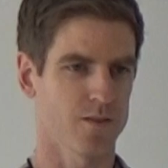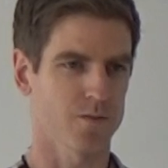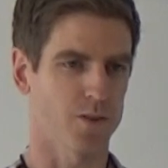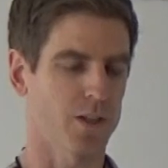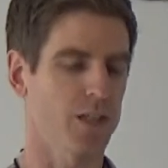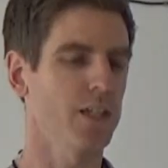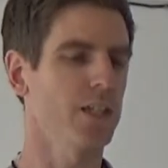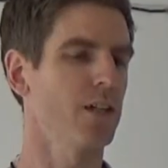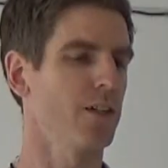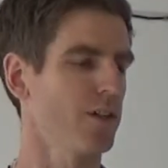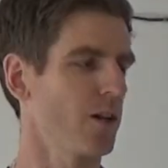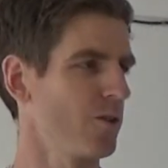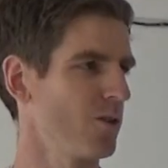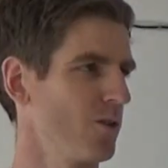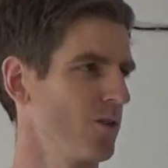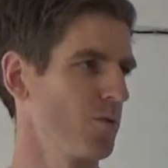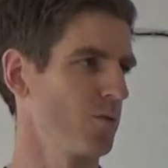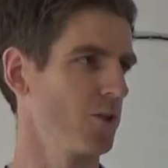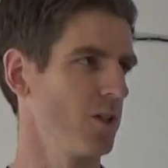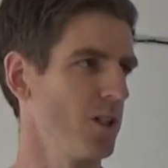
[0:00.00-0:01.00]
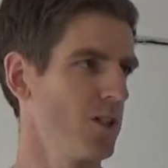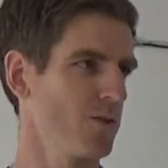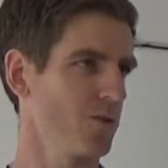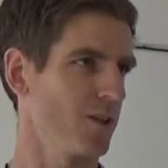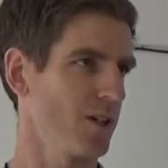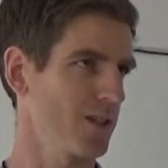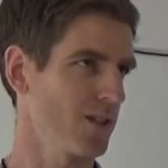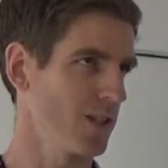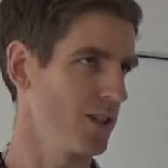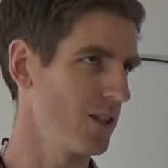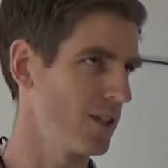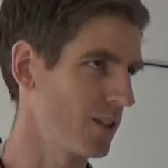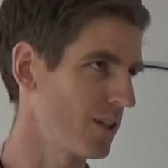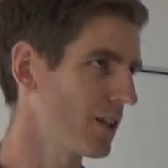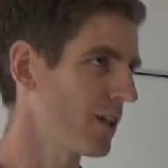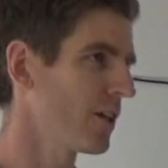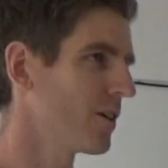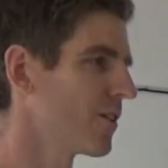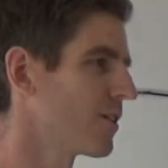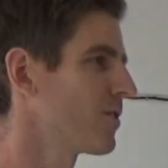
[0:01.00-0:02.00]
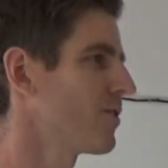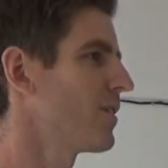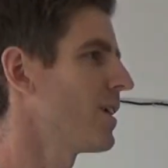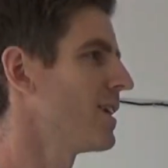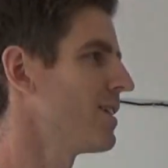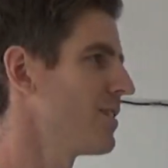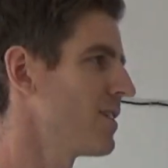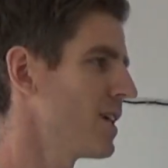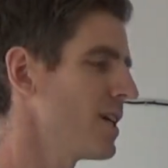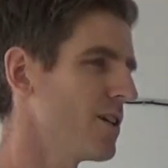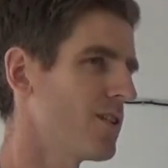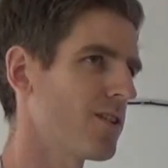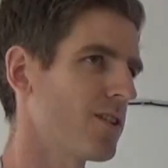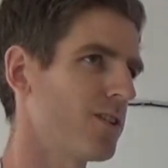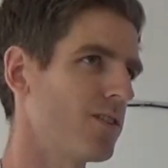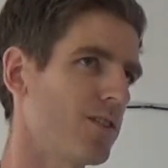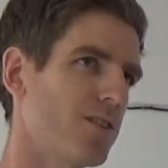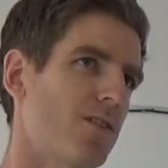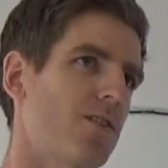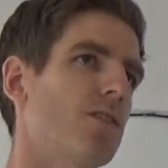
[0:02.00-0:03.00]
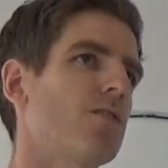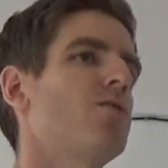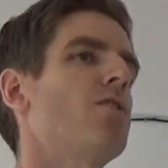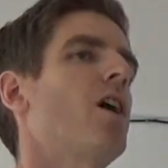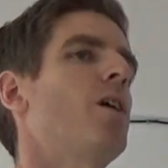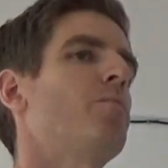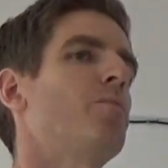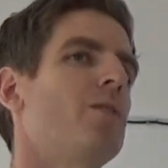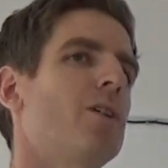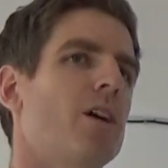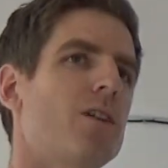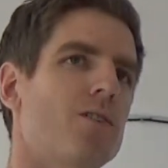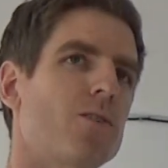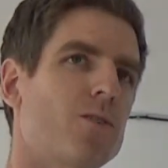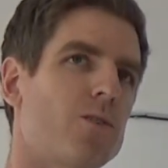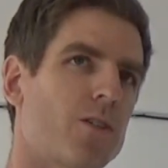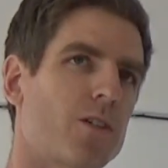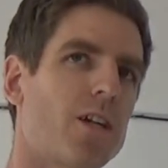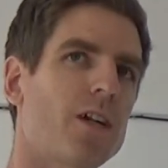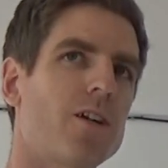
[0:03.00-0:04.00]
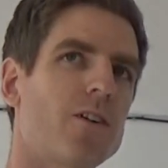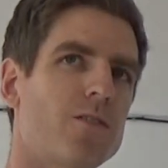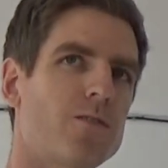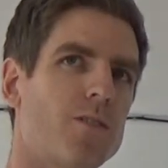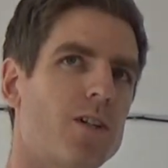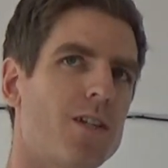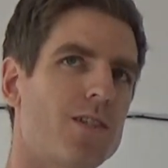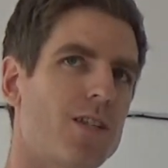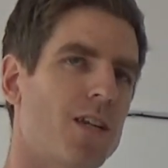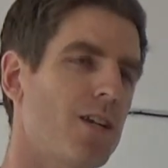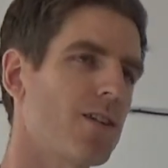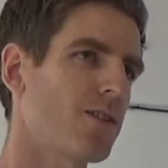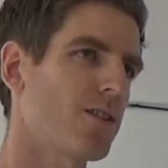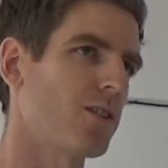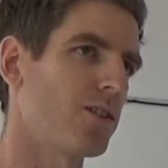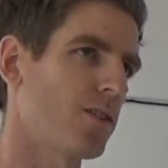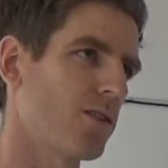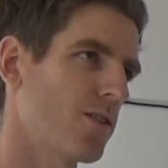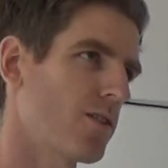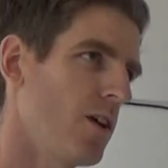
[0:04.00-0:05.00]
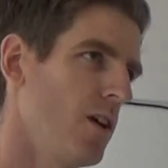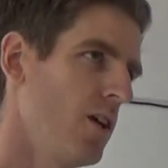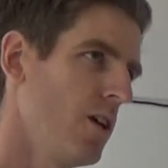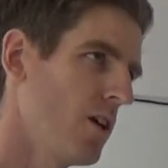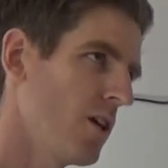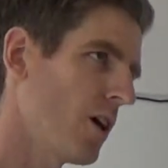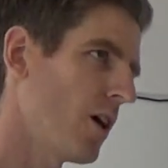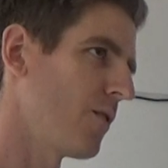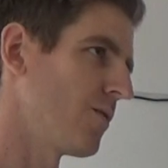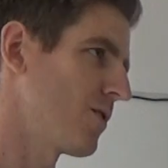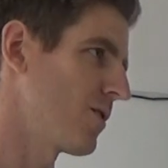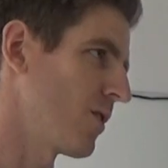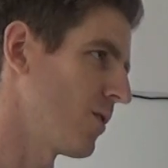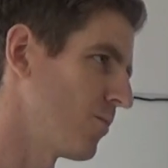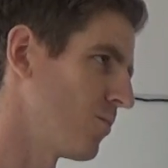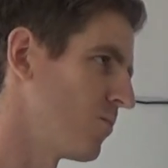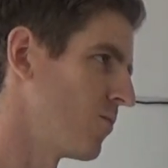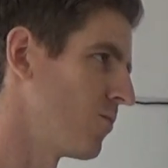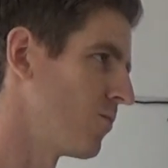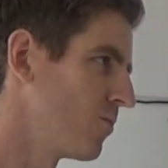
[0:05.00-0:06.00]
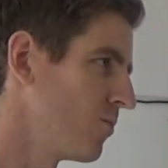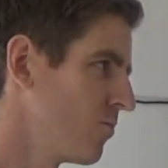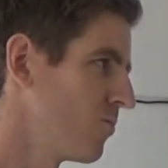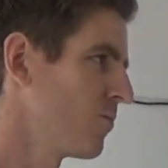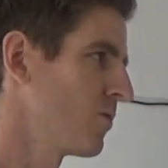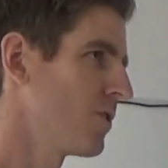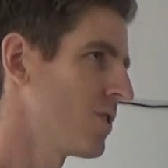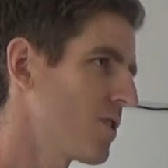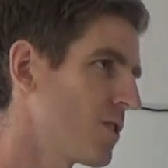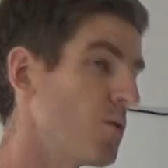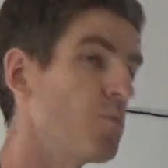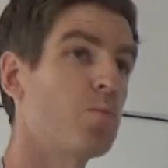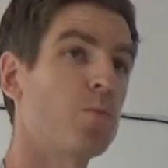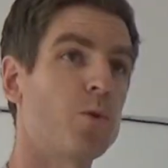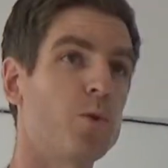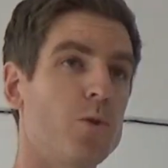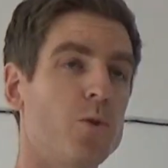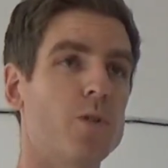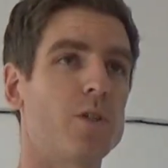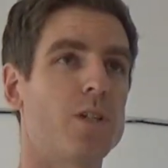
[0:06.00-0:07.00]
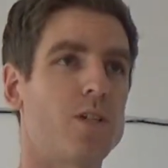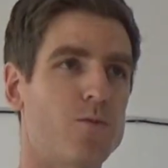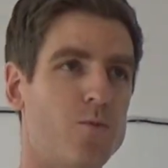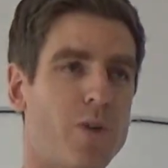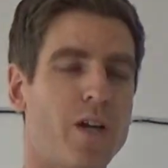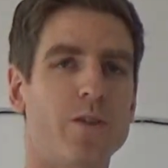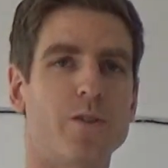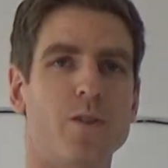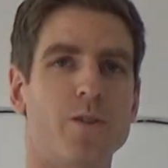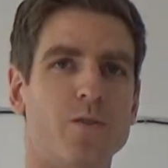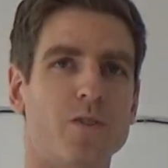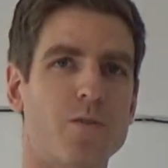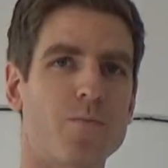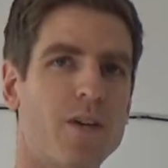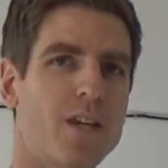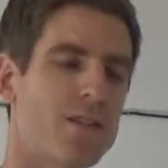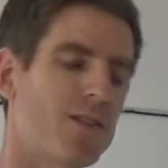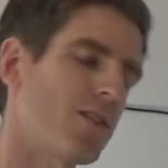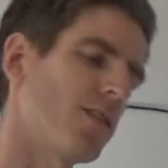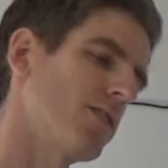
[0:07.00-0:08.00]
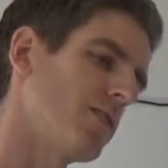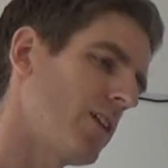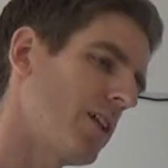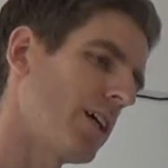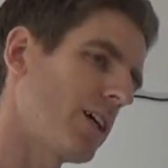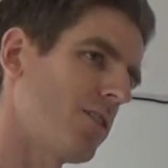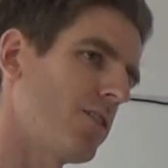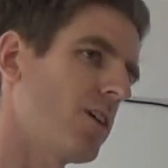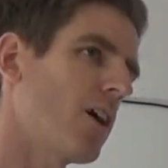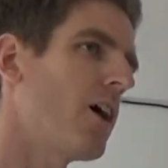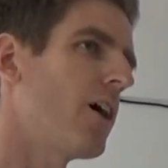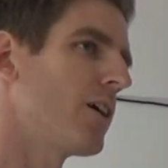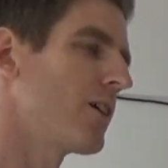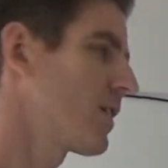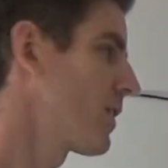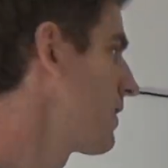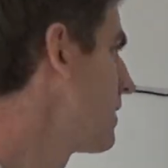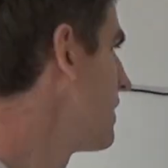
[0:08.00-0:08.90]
well, he and others were interested in characterizations, topological characterizations of some simple and well-known spaces like the arc.